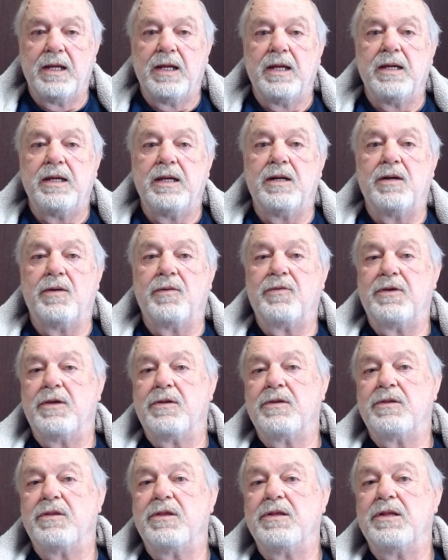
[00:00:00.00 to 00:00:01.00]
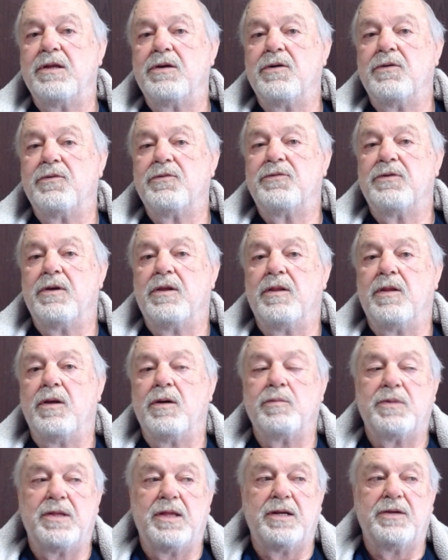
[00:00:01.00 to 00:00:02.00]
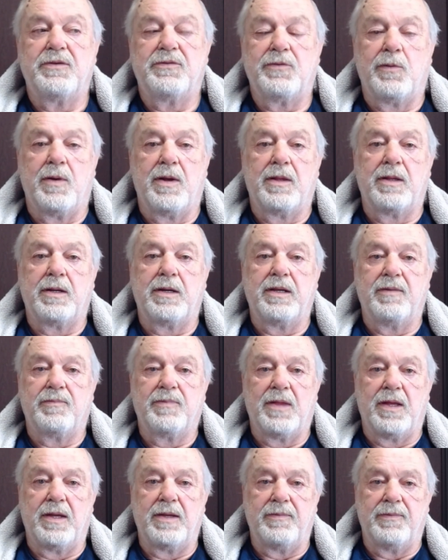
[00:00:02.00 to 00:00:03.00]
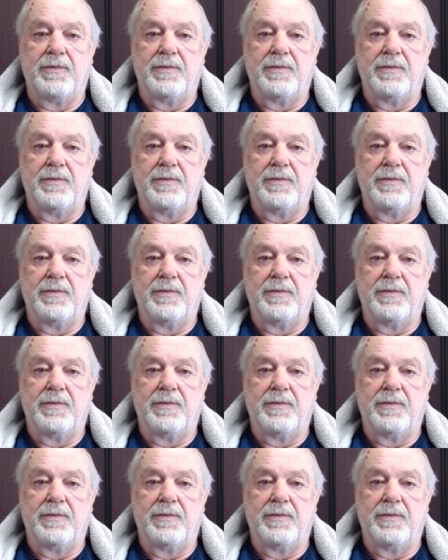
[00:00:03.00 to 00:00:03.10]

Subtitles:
The other thing that goes along with that is quality of life.